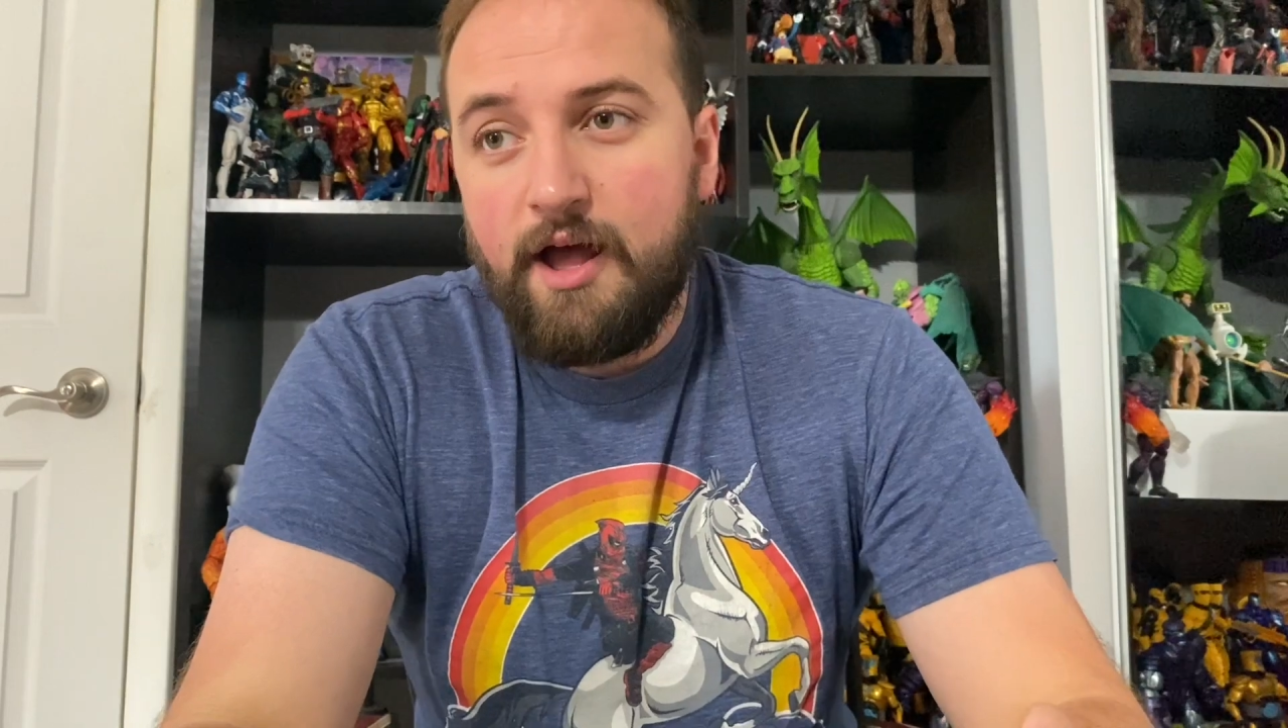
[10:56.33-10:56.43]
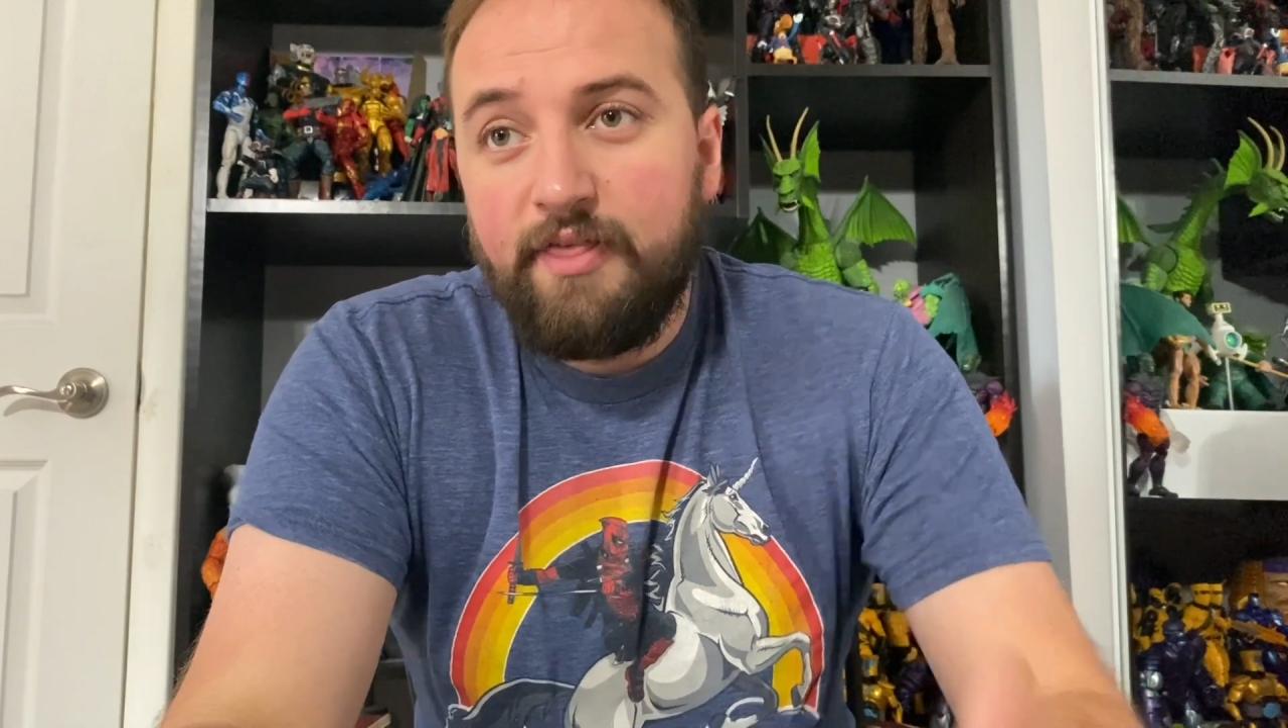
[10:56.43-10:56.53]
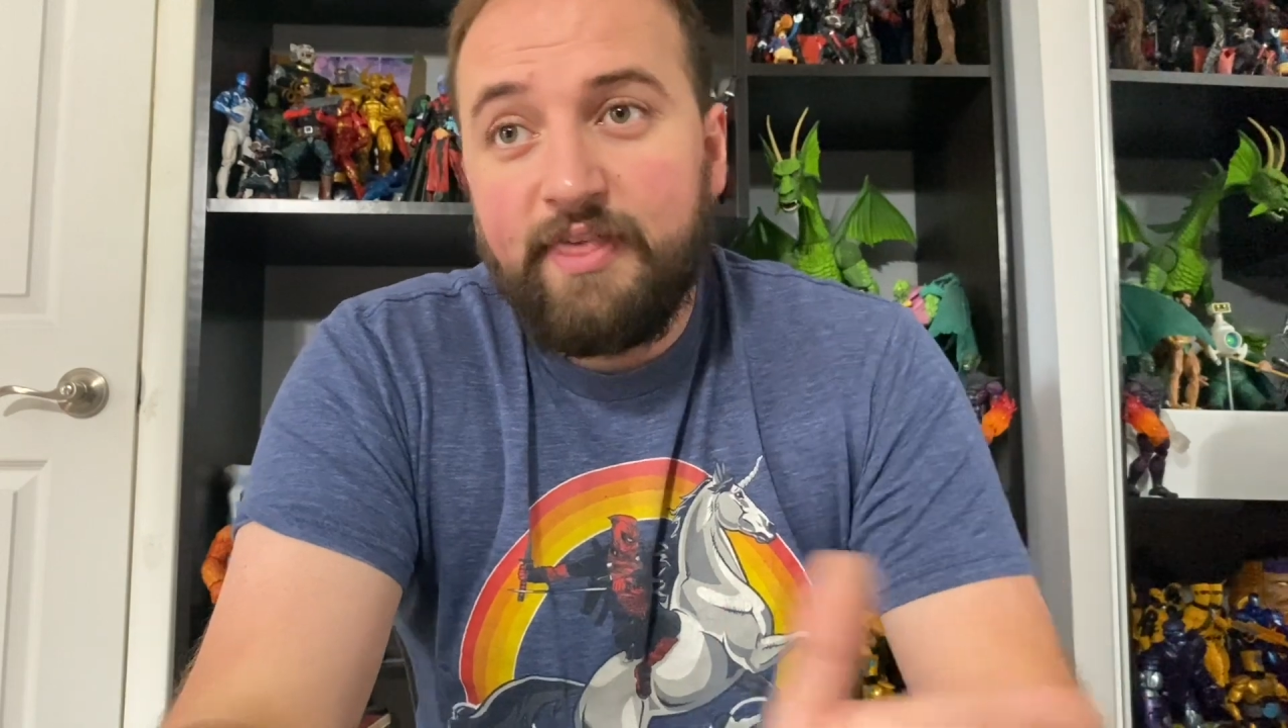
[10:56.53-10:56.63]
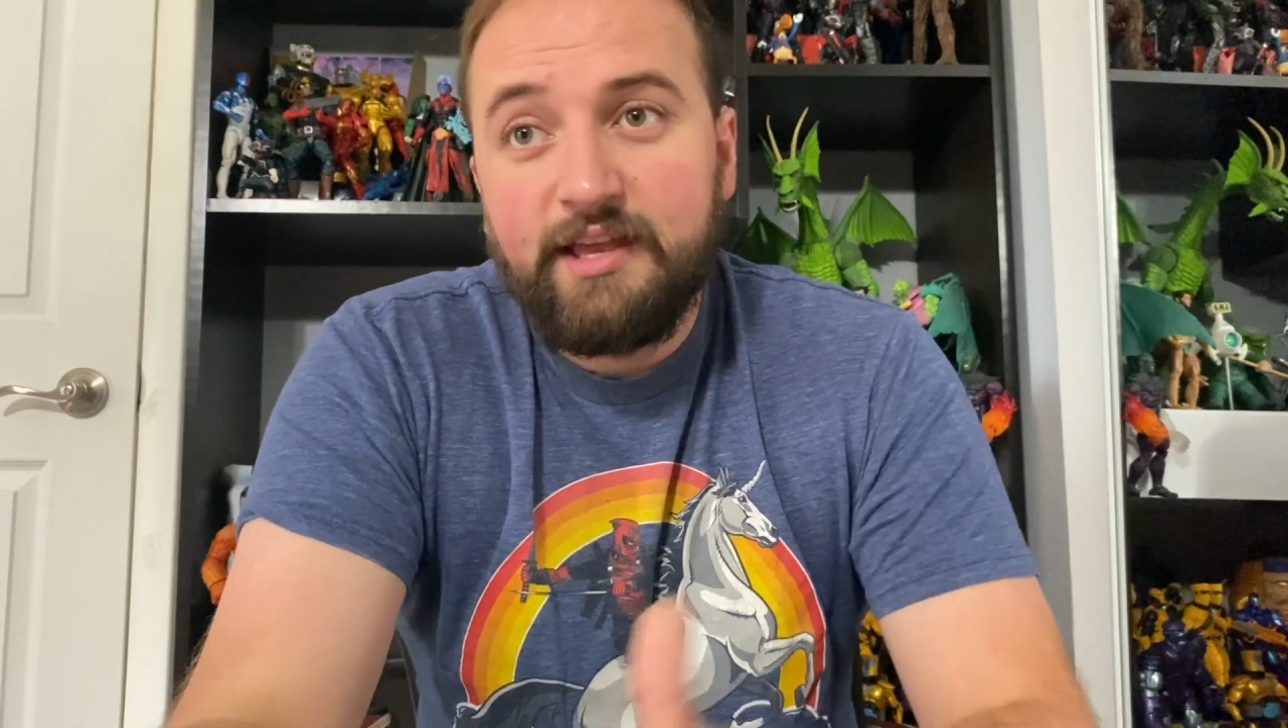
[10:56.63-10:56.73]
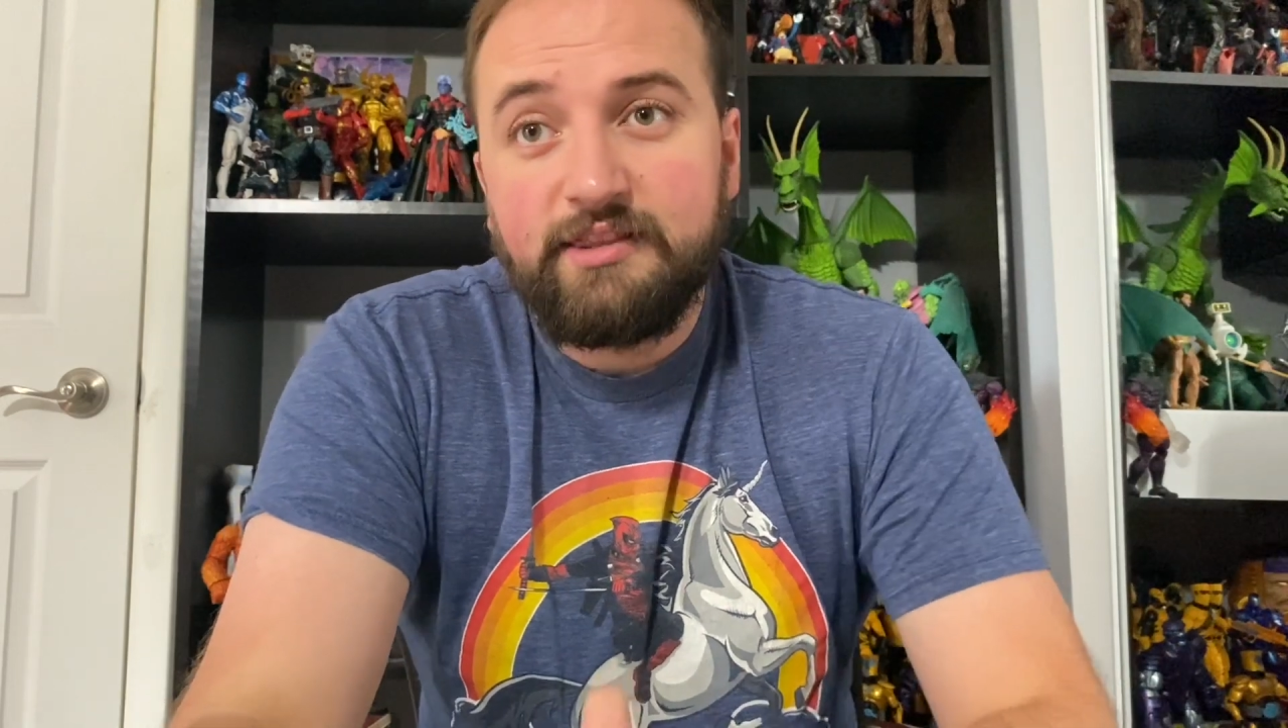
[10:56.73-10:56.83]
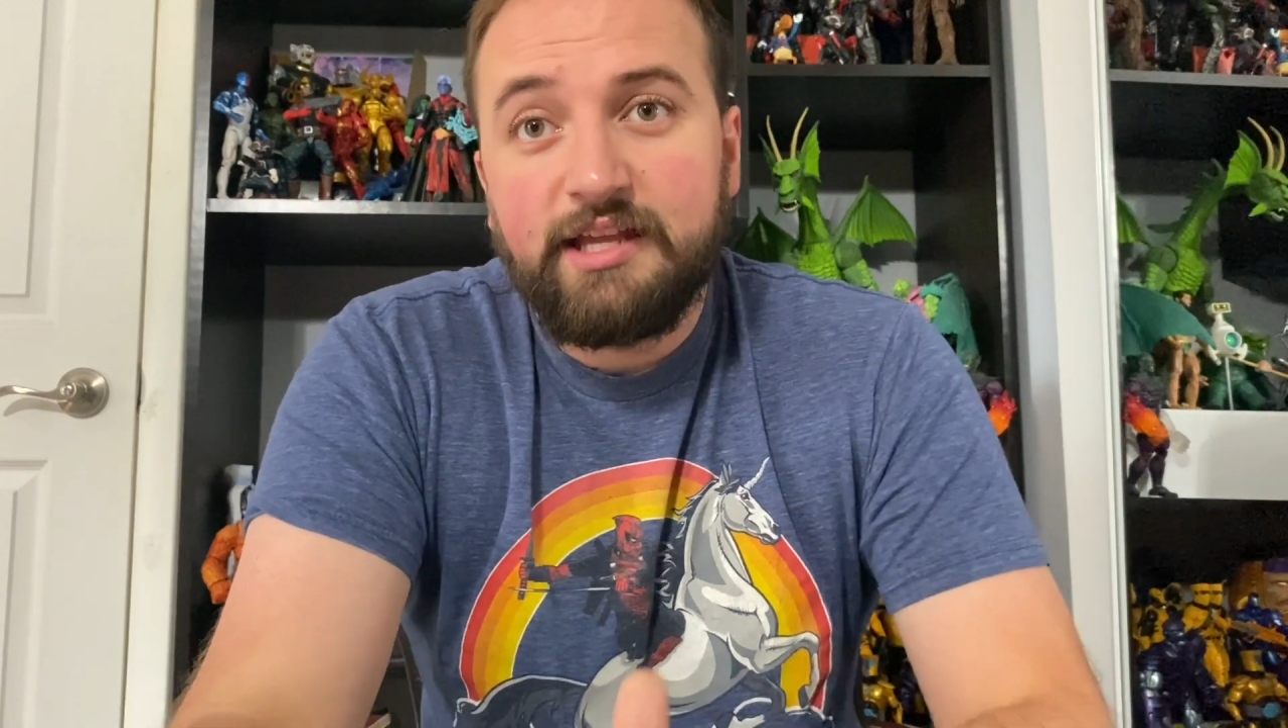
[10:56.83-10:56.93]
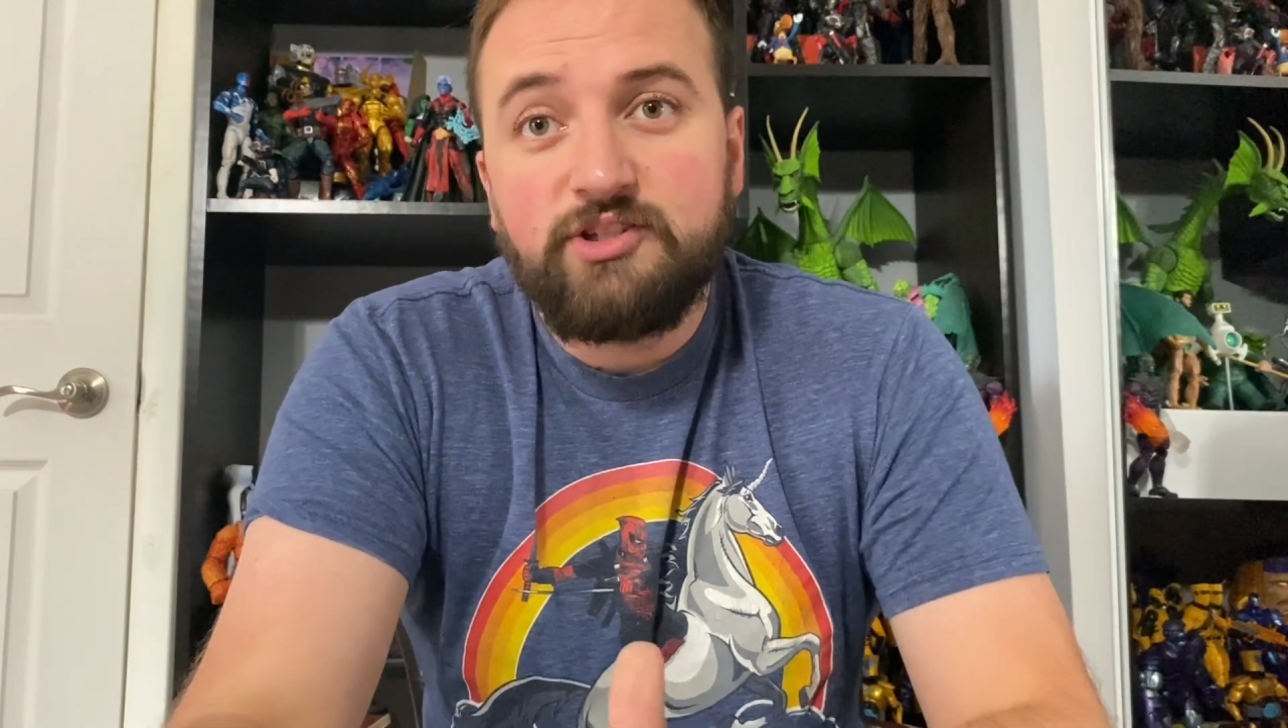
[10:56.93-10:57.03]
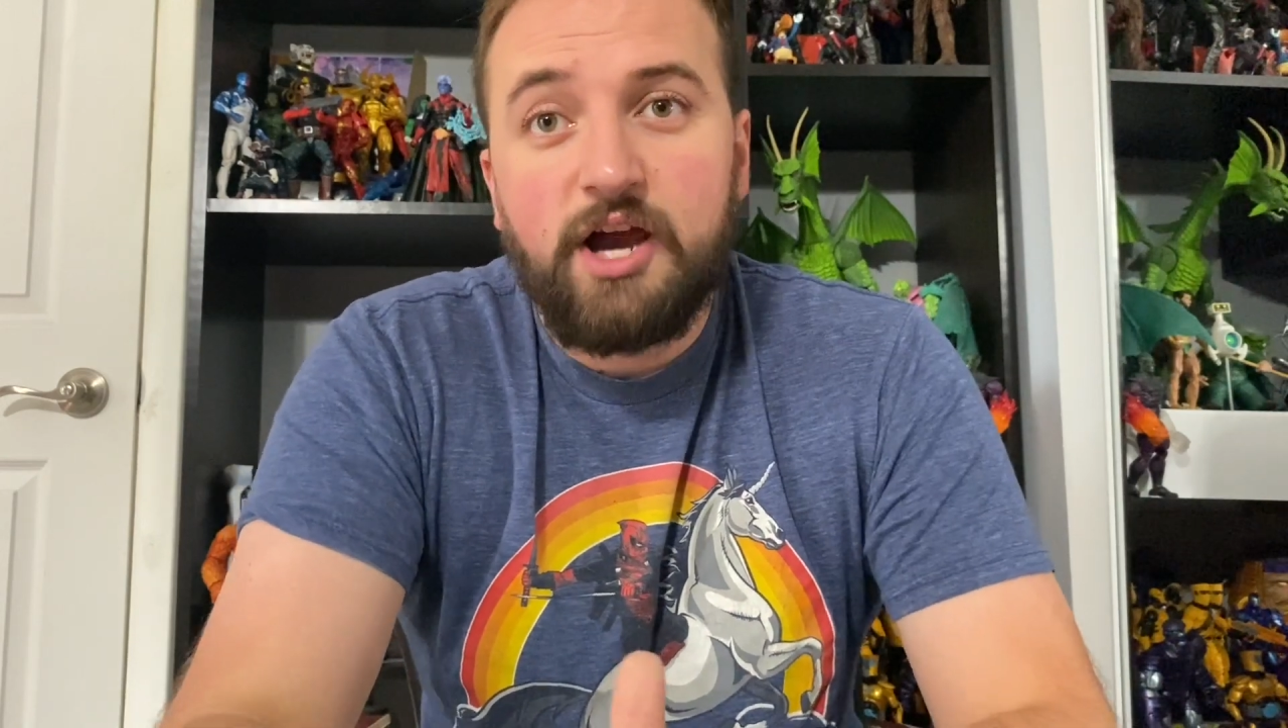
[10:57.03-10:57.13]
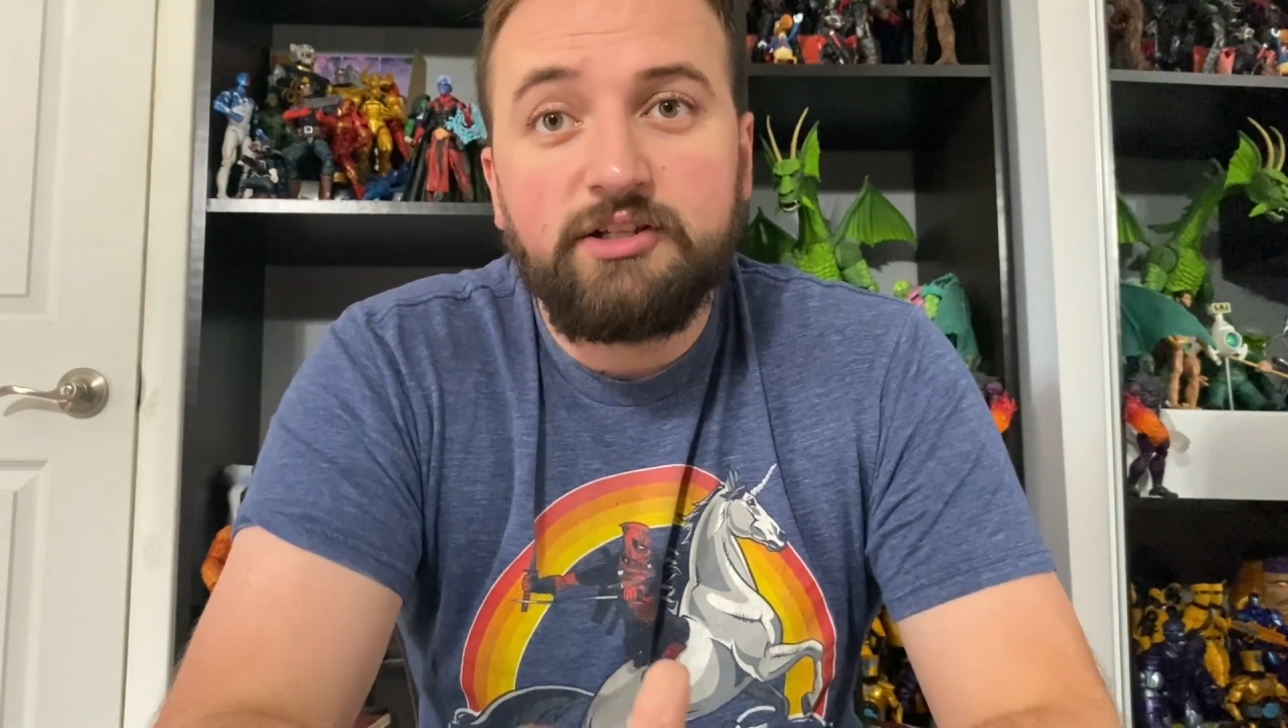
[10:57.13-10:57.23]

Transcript: They talked